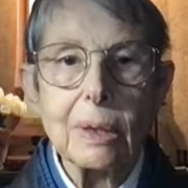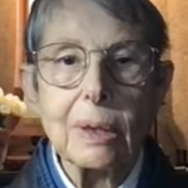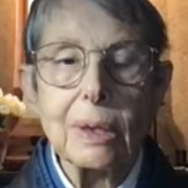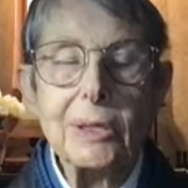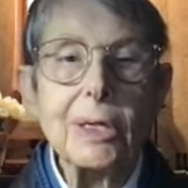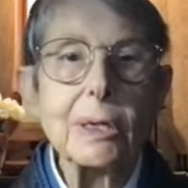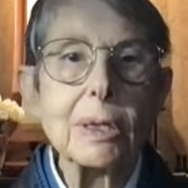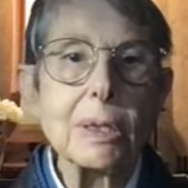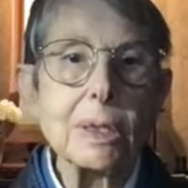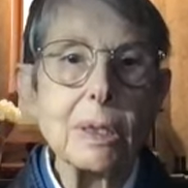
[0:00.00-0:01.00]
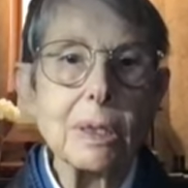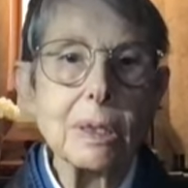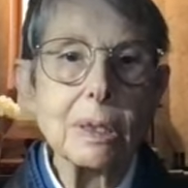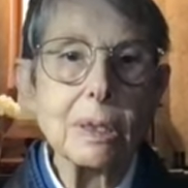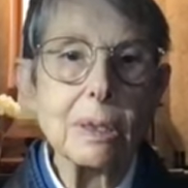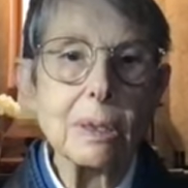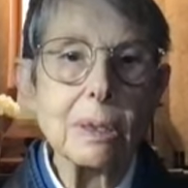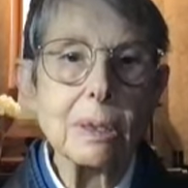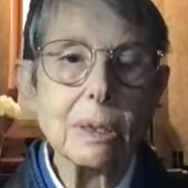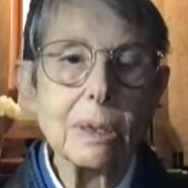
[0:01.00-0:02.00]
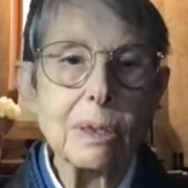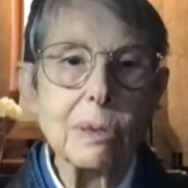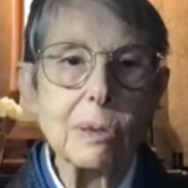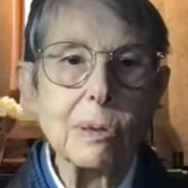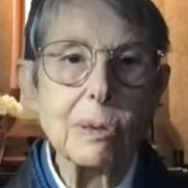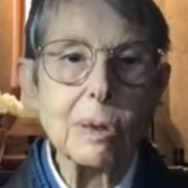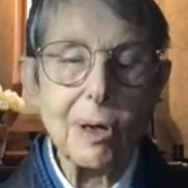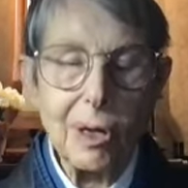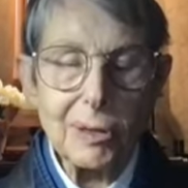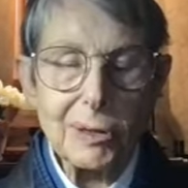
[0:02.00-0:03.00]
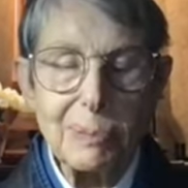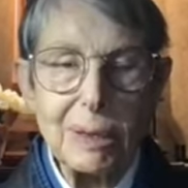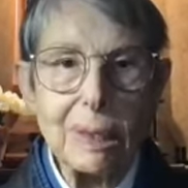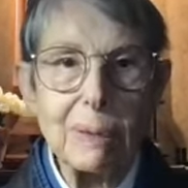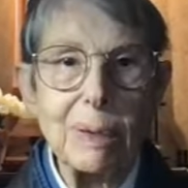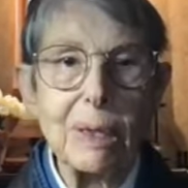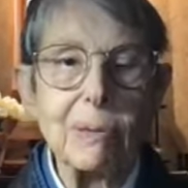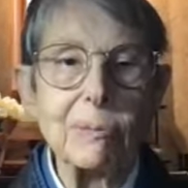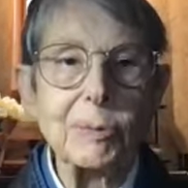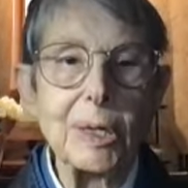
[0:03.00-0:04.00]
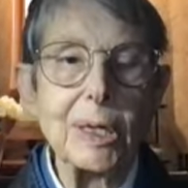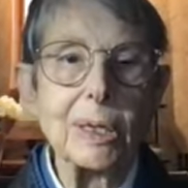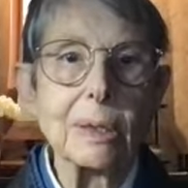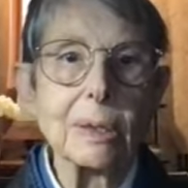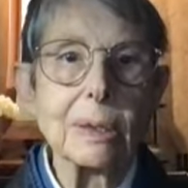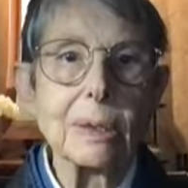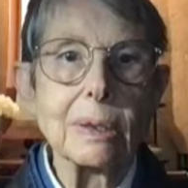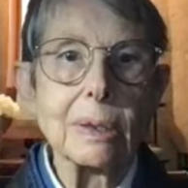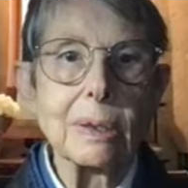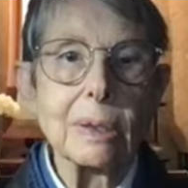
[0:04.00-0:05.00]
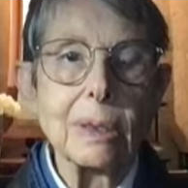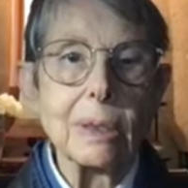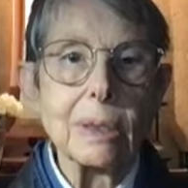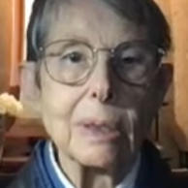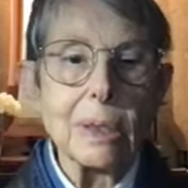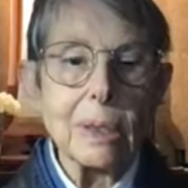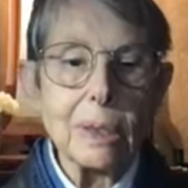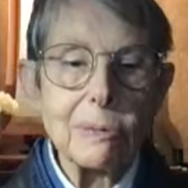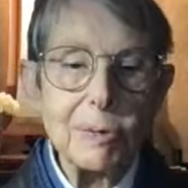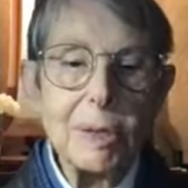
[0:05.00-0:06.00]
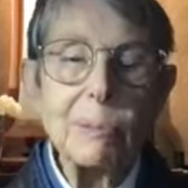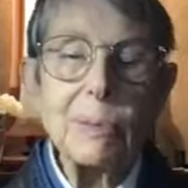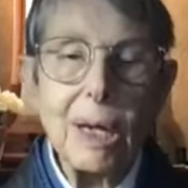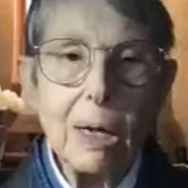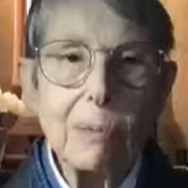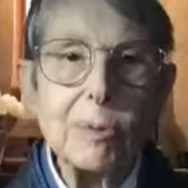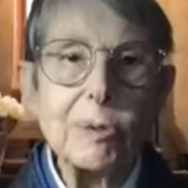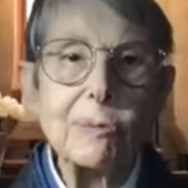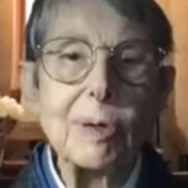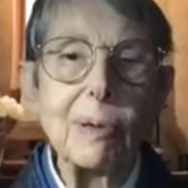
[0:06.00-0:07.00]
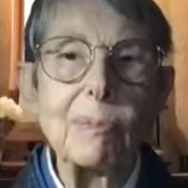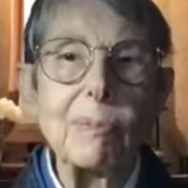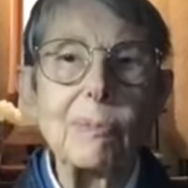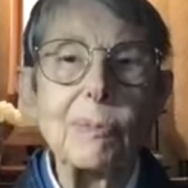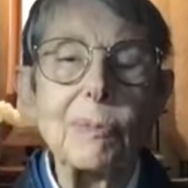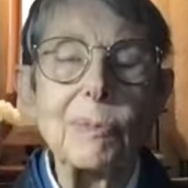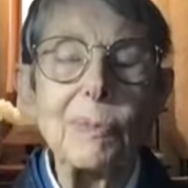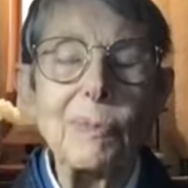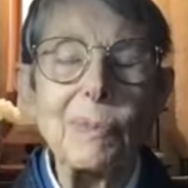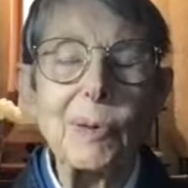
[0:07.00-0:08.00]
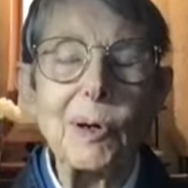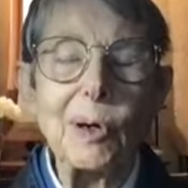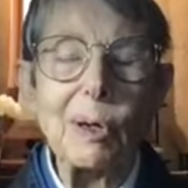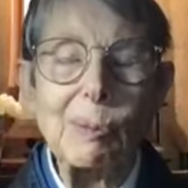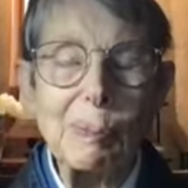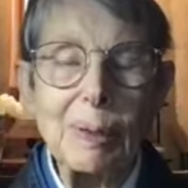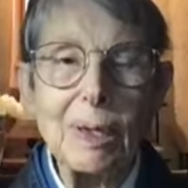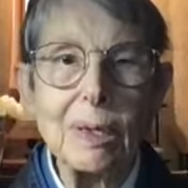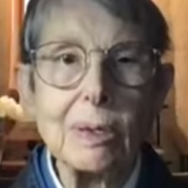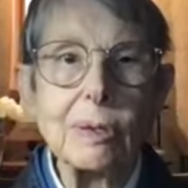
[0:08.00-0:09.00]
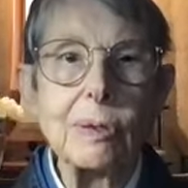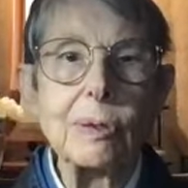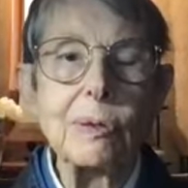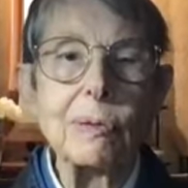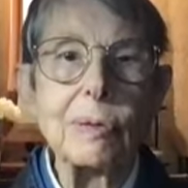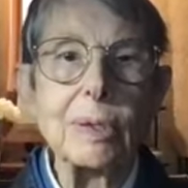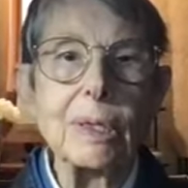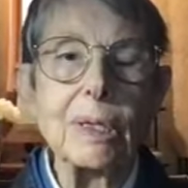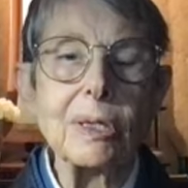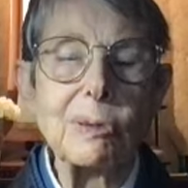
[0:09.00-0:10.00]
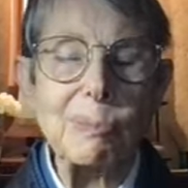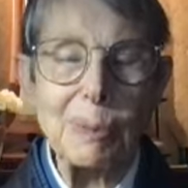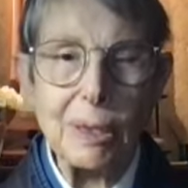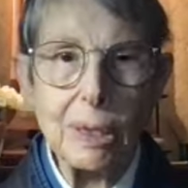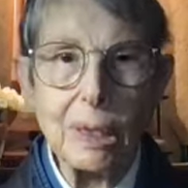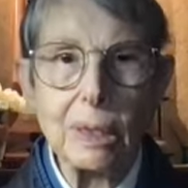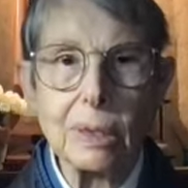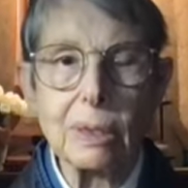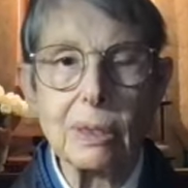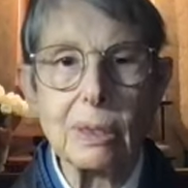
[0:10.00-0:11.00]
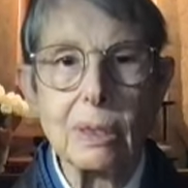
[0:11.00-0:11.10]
are guaranteed to ultimately become free. And the freedom comes from opening to the experience